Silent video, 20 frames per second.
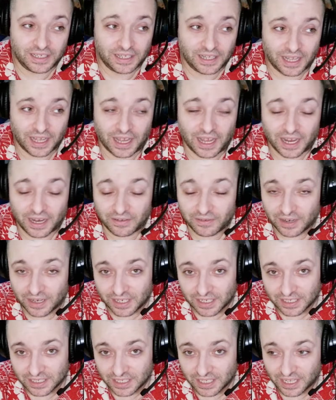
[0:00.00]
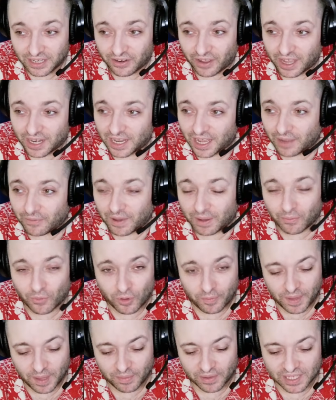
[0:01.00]
I, I you know, I, I want more
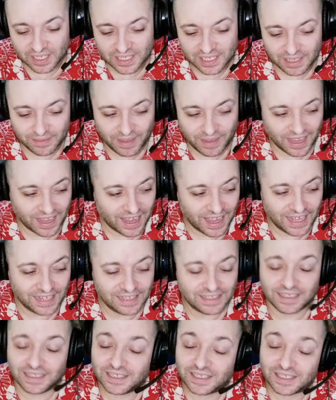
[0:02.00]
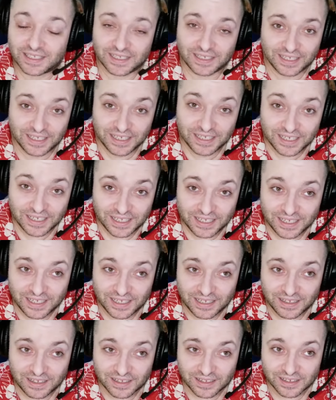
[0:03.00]
people to see my content
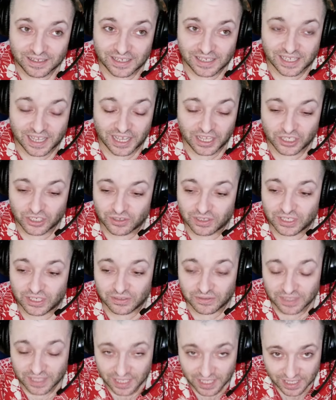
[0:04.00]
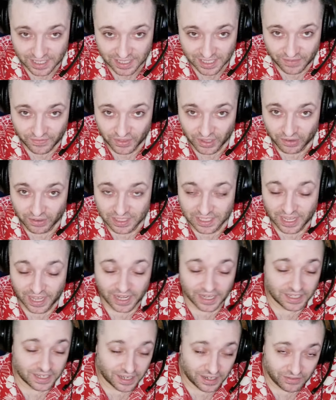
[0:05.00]
because I enjoy doing this, even though it's kind
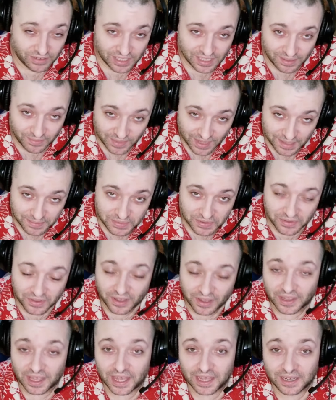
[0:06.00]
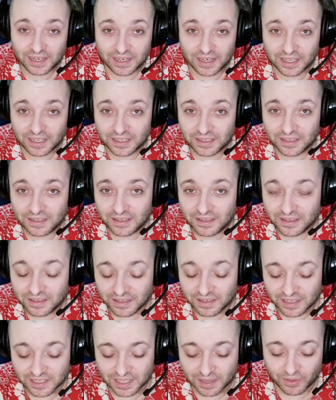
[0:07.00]
of tiring sometimes with all the editing
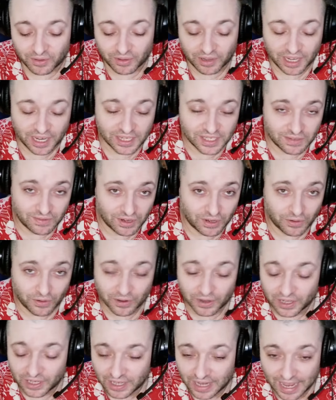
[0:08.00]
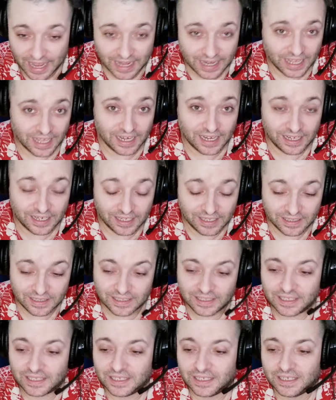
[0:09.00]
because I'm the one that has to record it and edit it
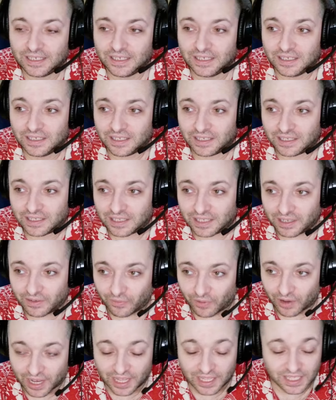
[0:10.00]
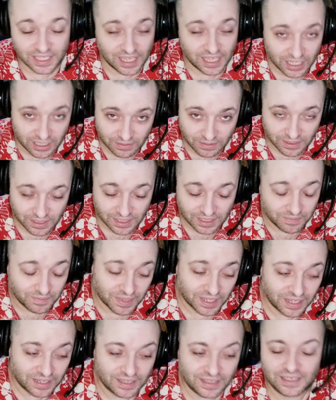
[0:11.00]
and work on schedules,
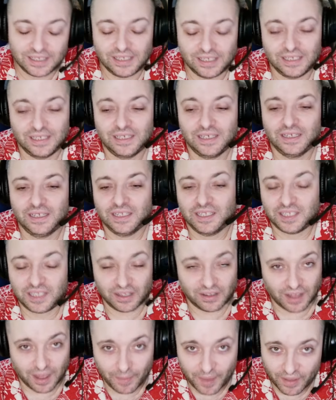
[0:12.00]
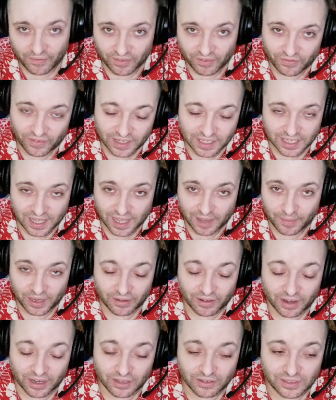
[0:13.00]
but still, I'm having a fun time here
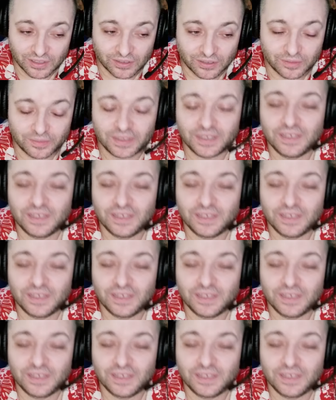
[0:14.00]
on YouTube.